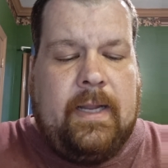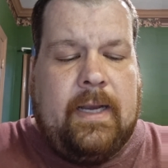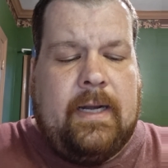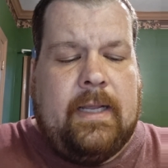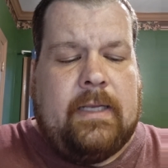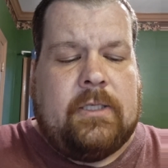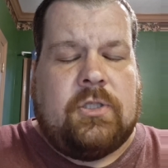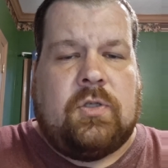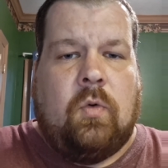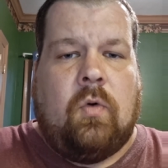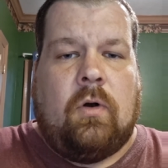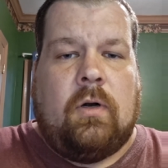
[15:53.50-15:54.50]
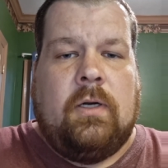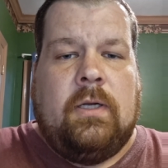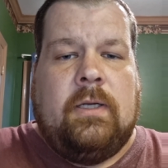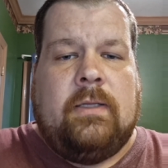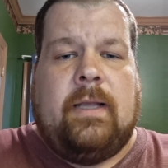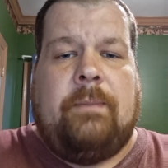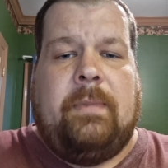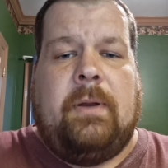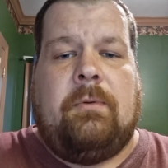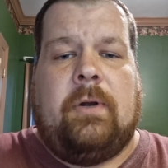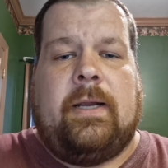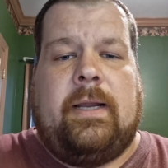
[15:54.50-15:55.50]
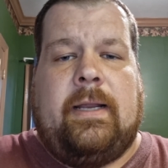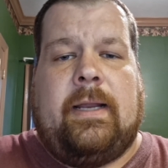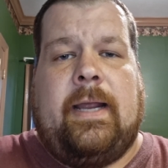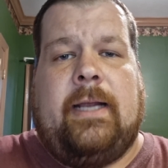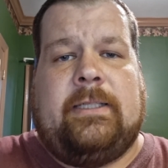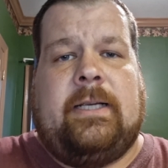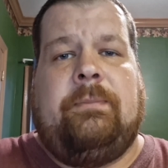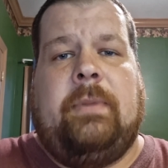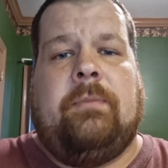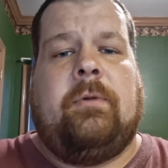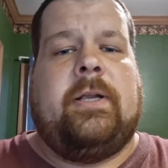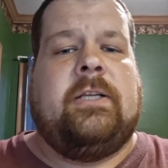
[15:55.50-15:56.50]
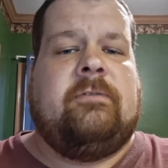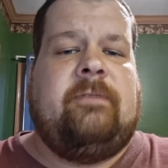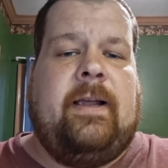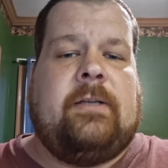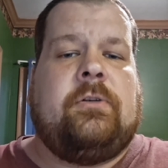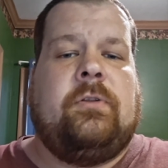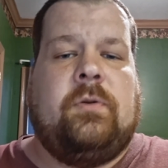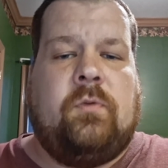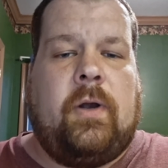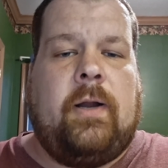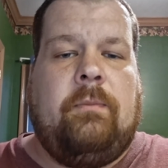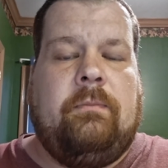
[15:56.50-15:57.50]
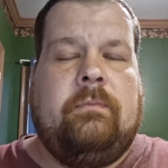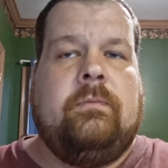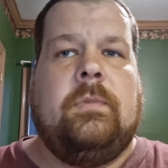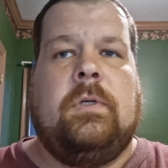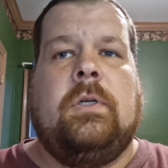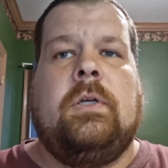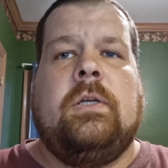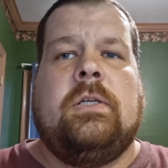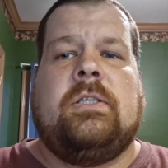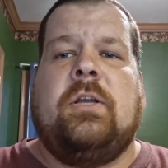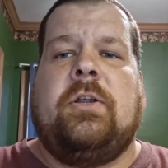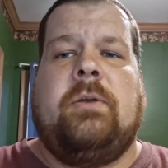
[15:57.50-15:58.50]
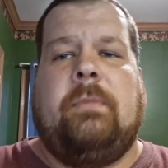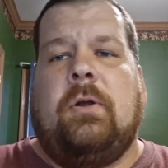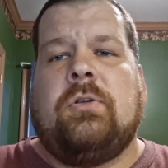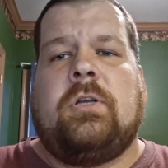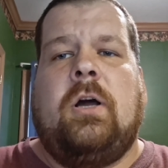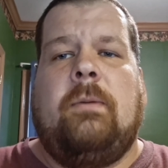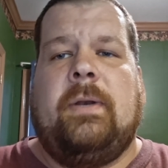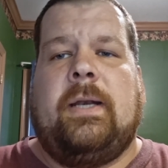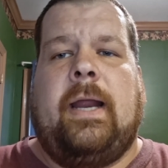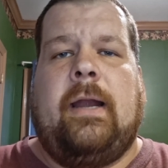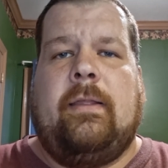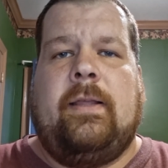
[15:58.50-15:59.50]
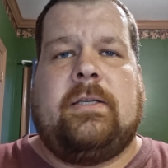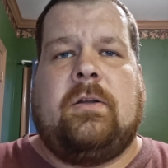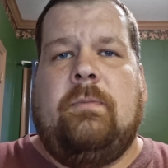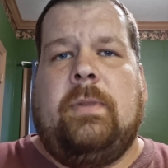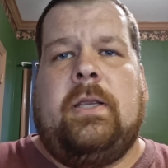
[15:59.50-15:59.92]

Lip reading: and it can store that memory. And cache memory is faster than RAM. So your most common data that's going